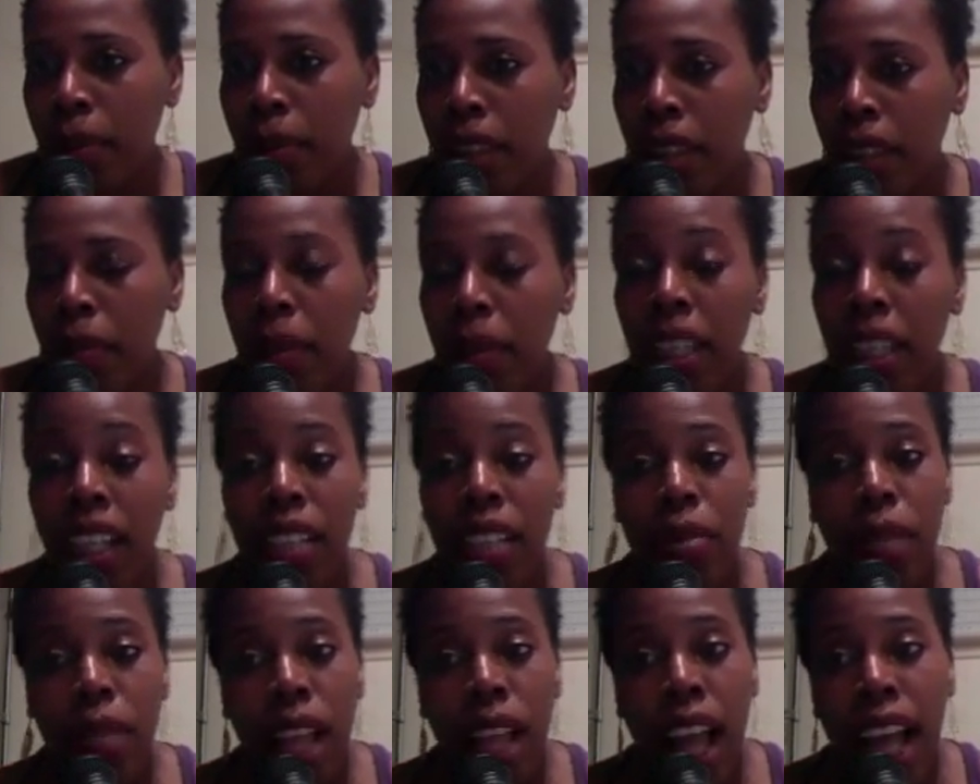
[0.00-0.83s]

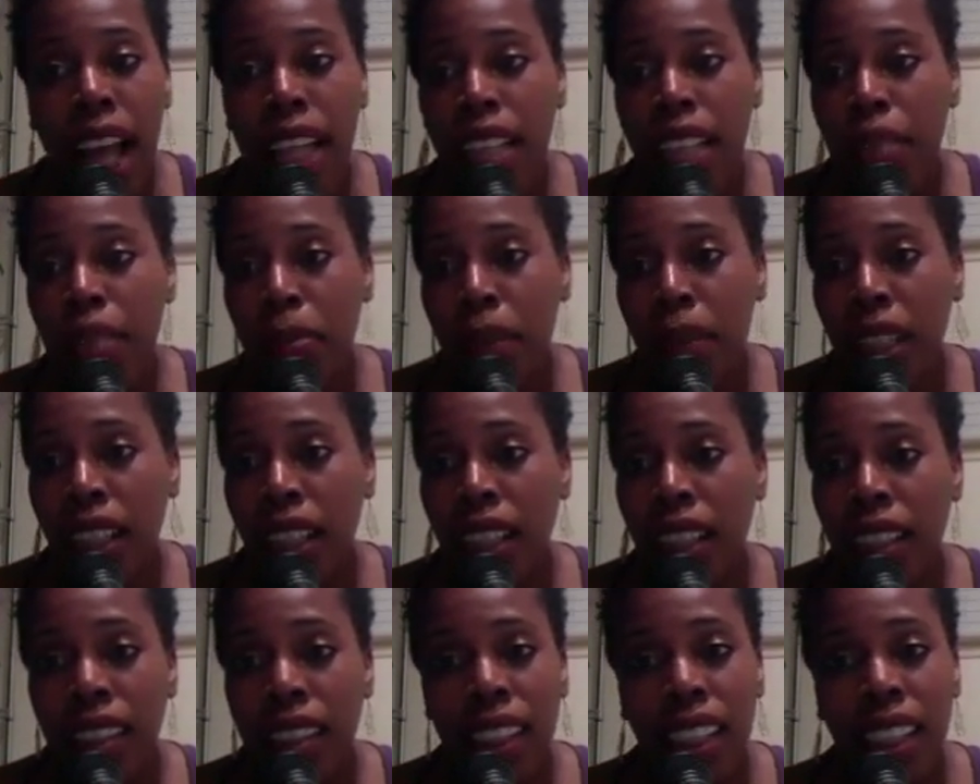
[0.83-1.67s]
Because when I speak,
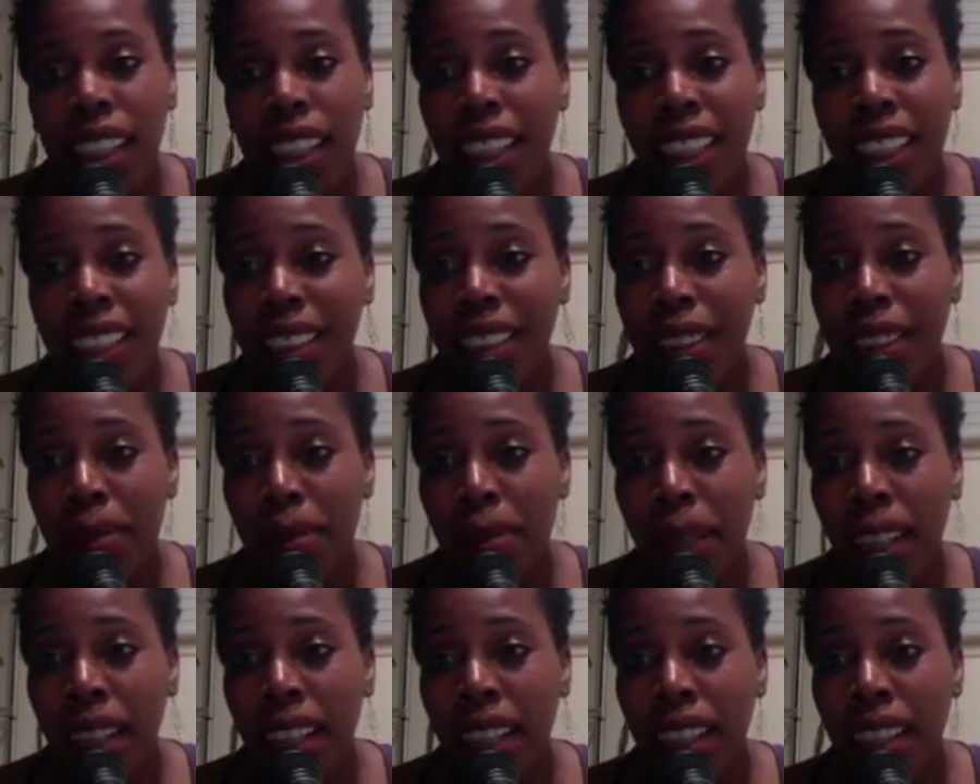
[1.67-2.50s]
he doesn't
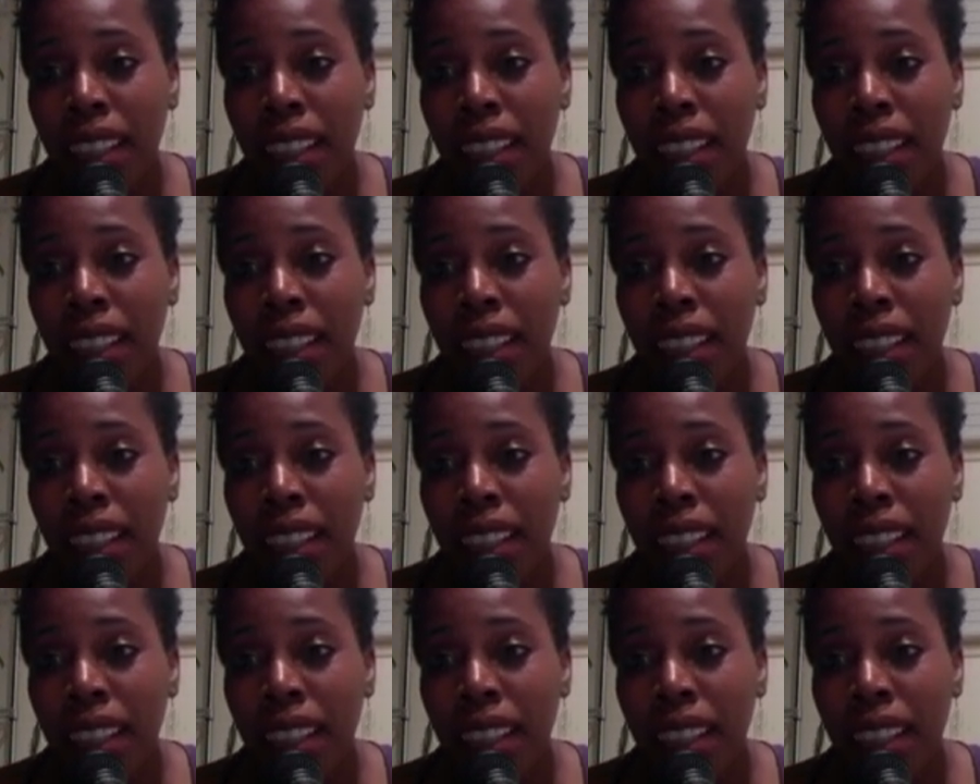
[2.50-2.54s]
speak,